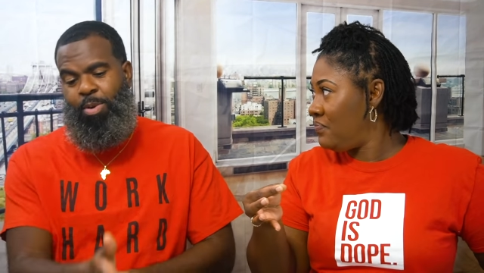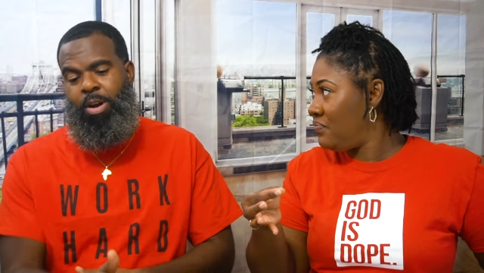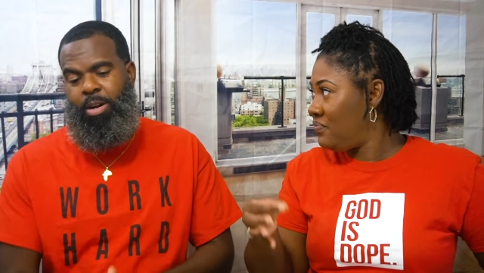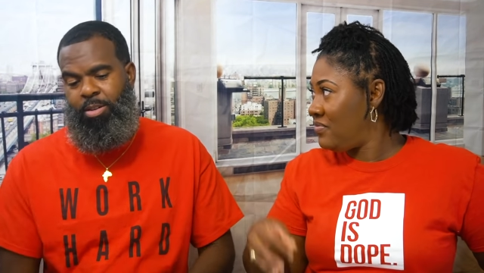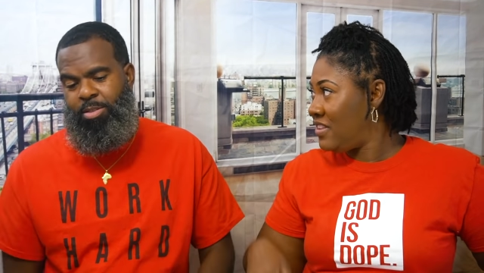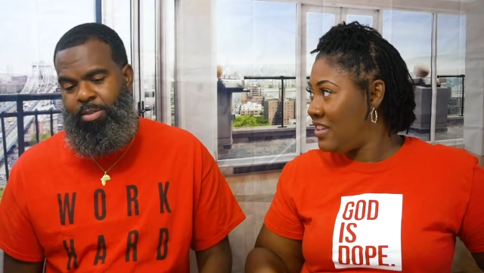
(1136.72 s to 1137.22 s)

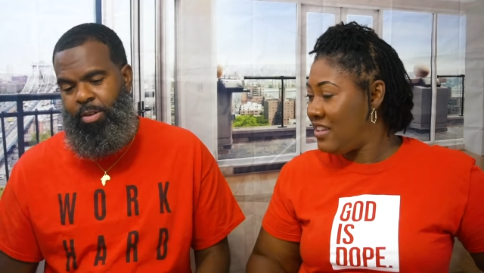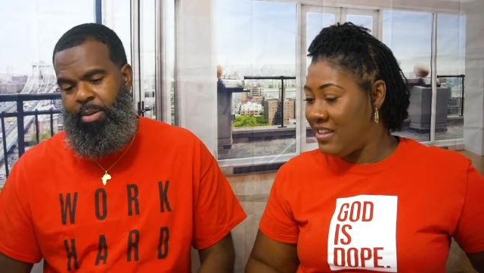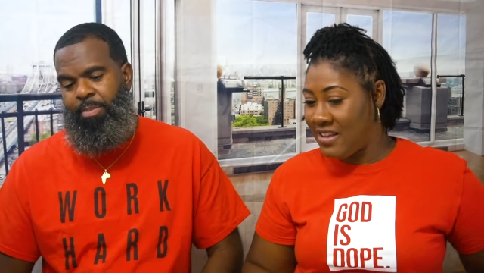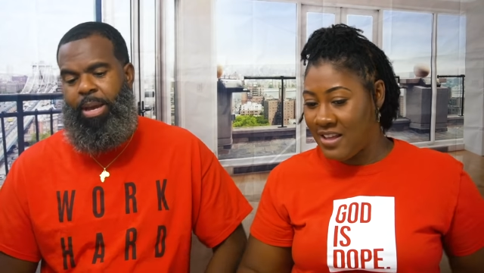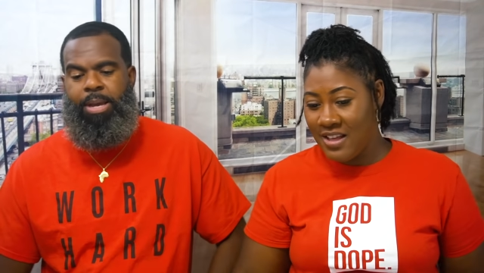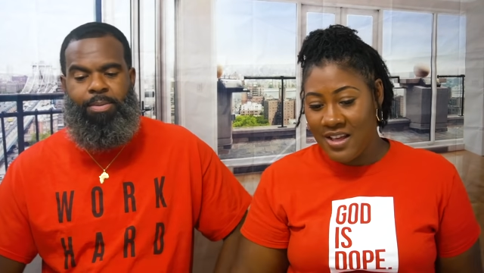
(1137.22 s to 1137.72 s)
Speaker 1: part of the
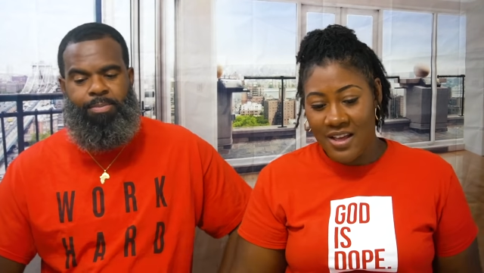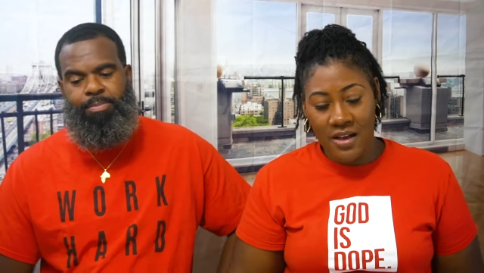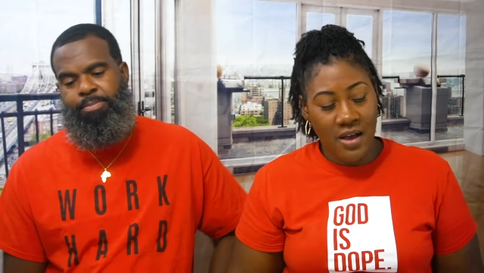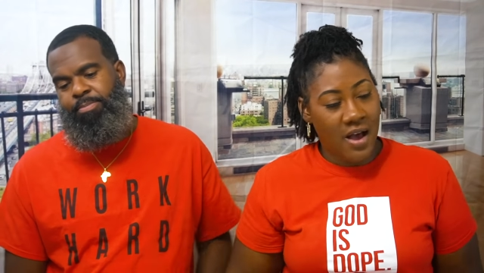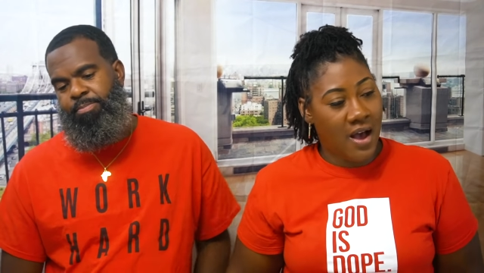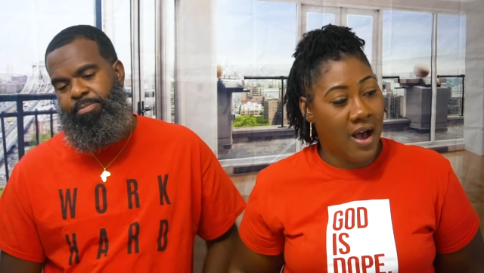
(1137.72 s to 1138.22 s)
script, man.
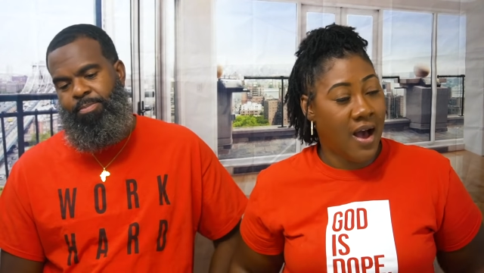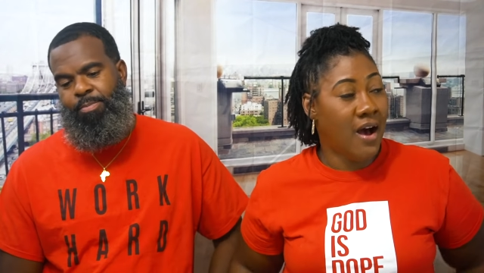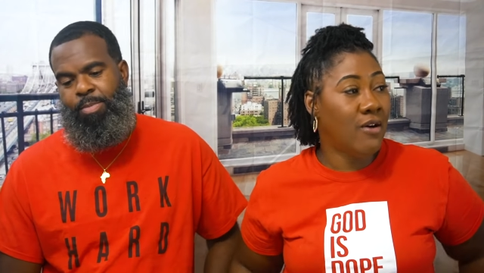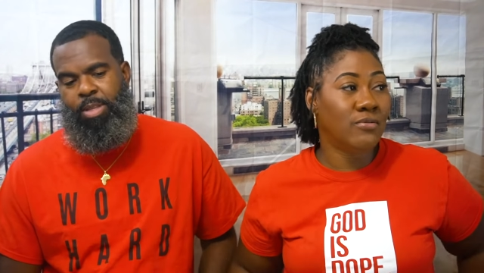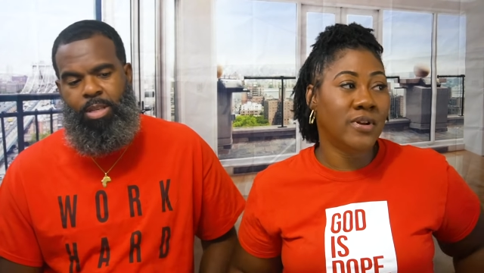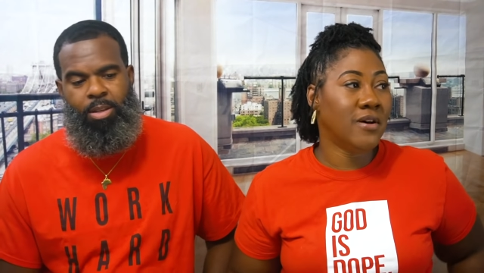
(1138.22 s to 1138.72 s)

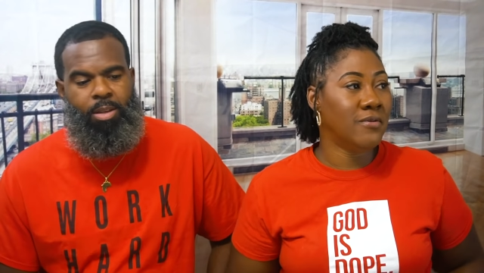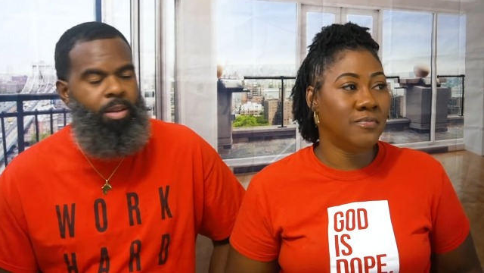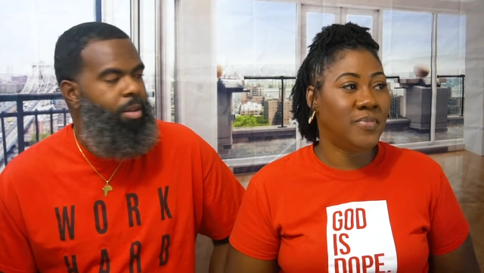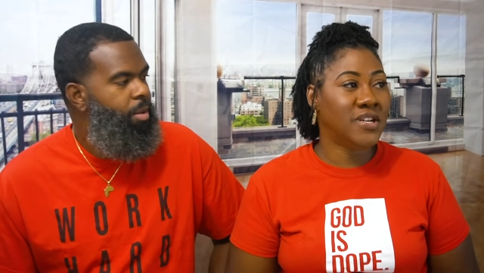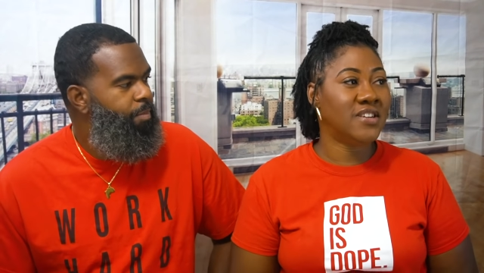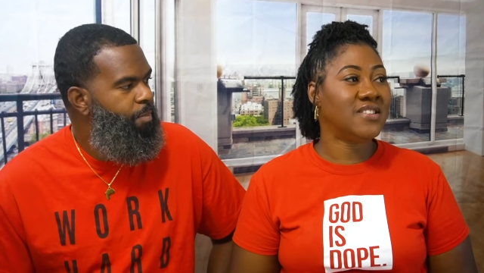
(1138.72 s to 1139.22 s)
Speaker 2: I don't
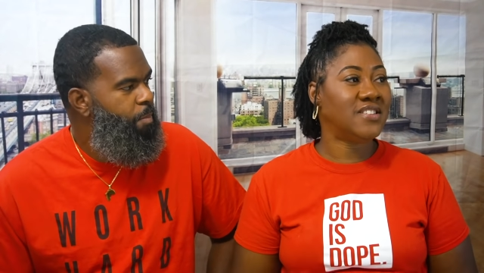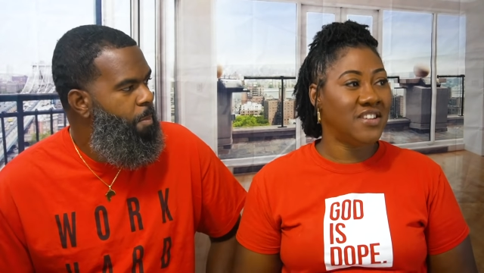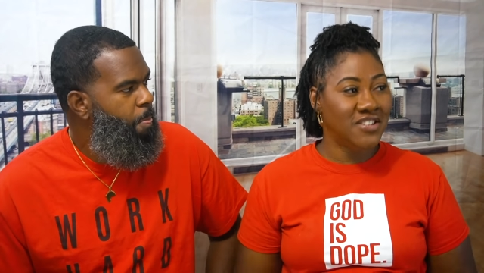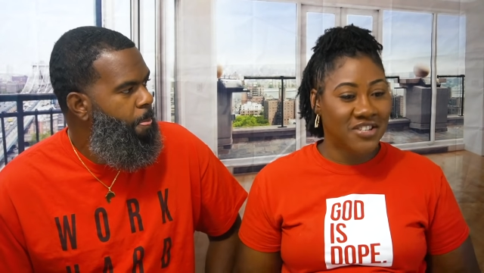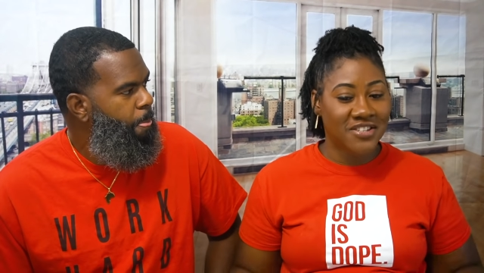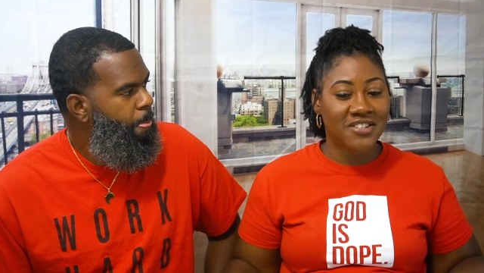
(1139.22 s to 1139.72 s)
know, because
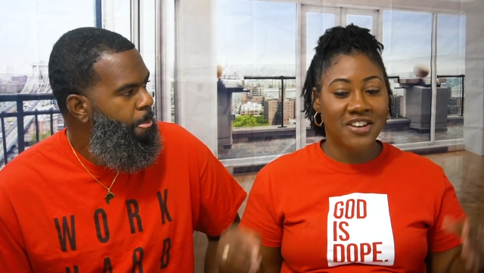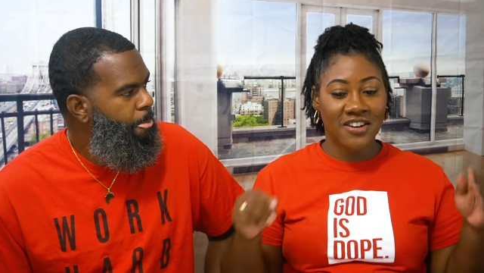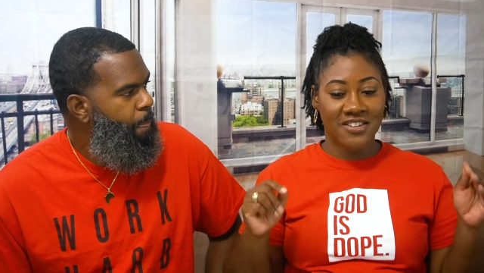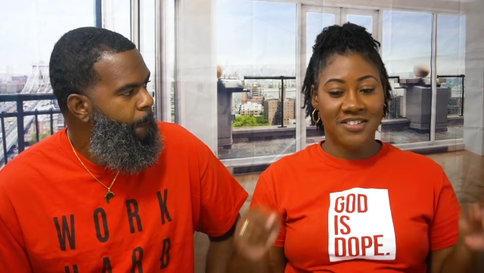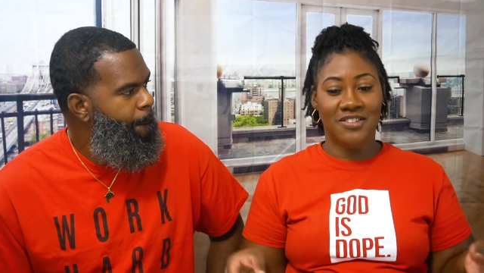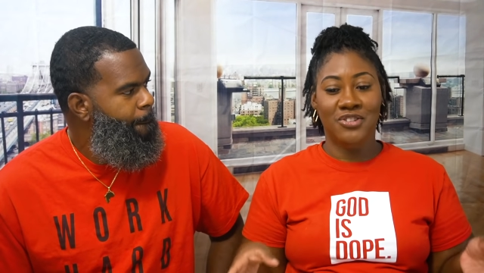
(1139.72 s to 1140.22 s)
Tisha
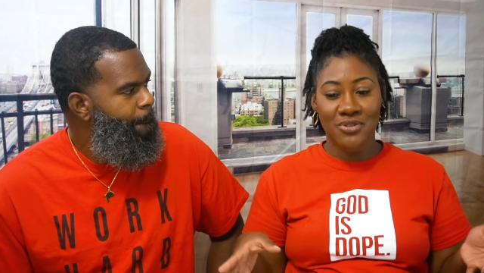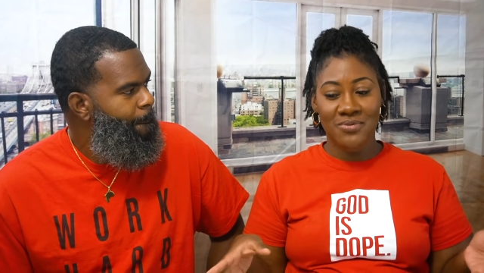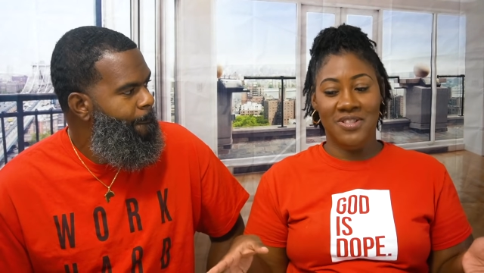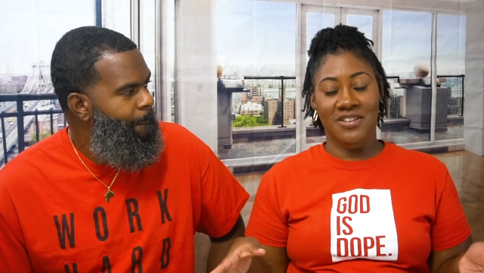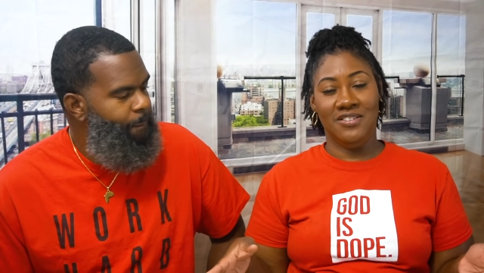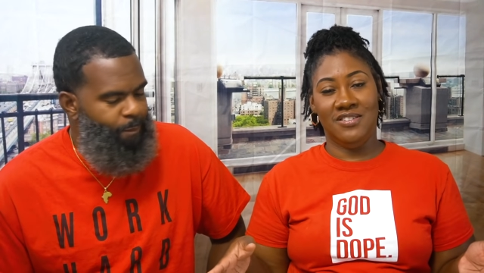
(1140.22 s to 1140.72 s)
does
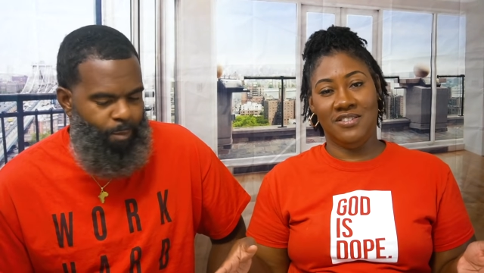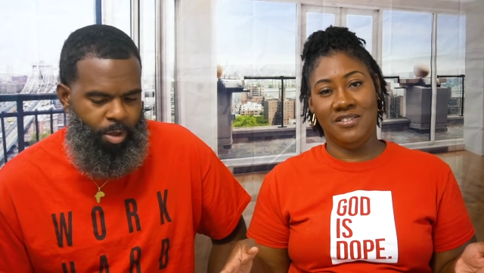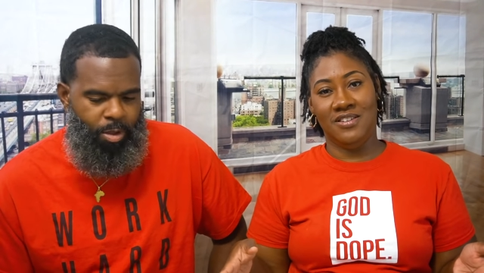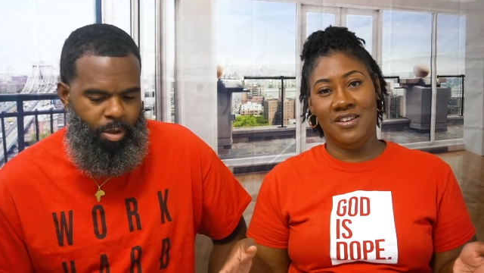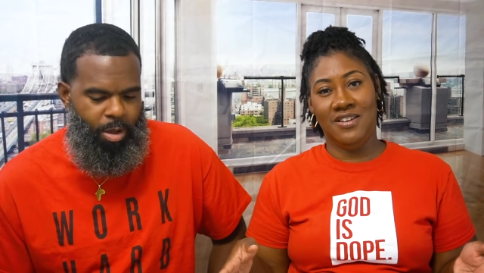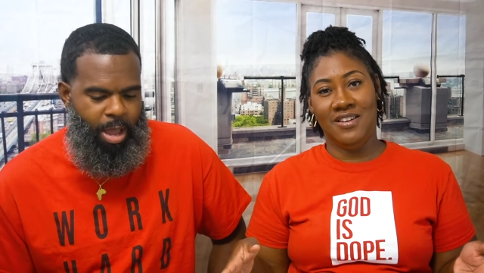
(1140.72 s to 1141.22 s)
do
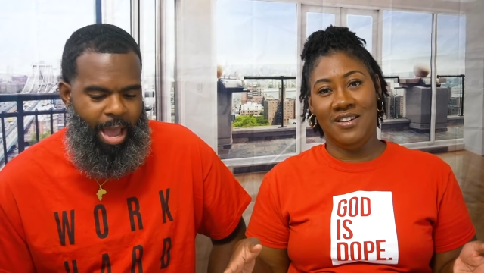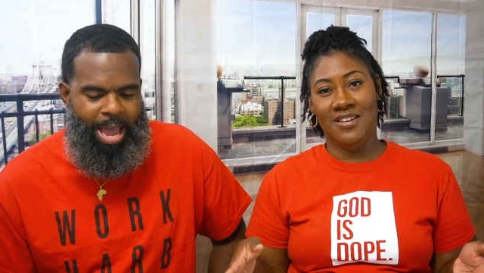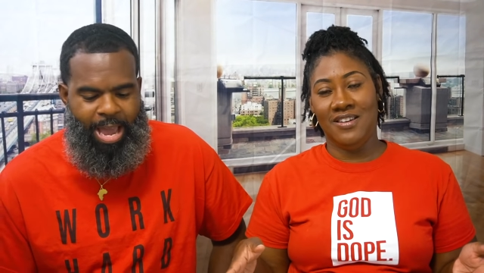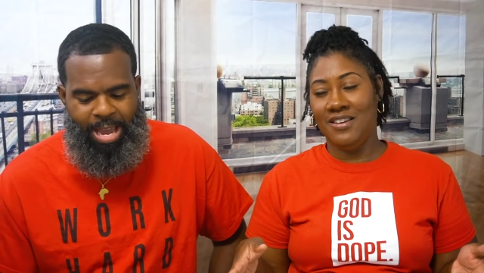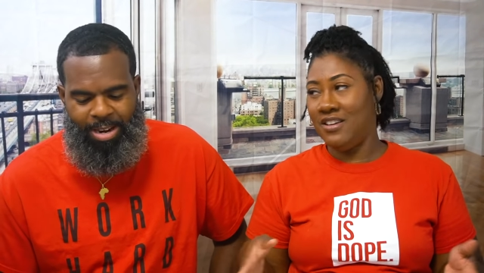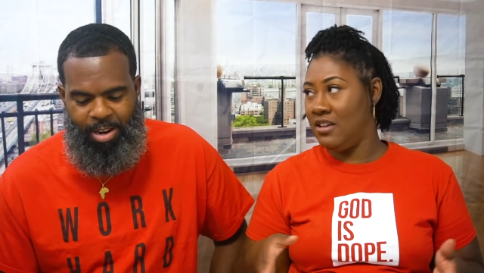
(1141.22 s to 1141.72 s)
this.
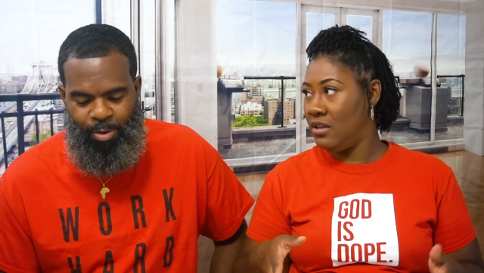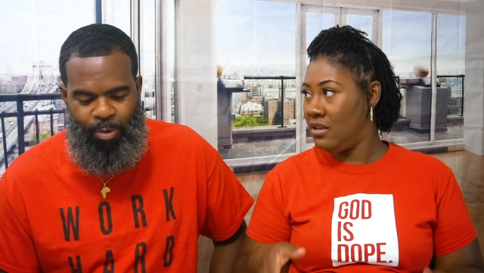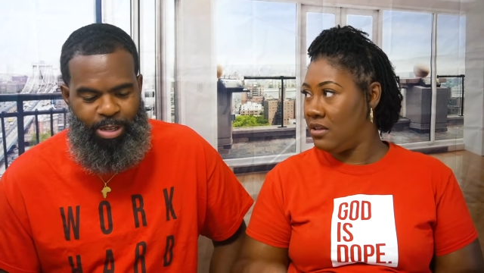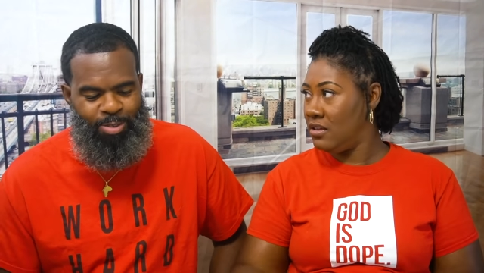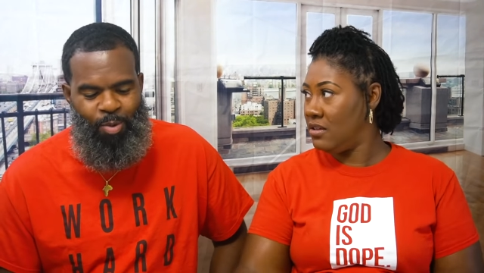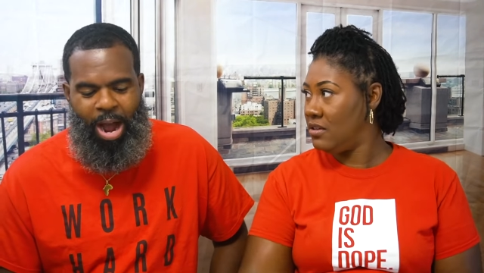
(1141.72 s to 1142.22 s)
And the reason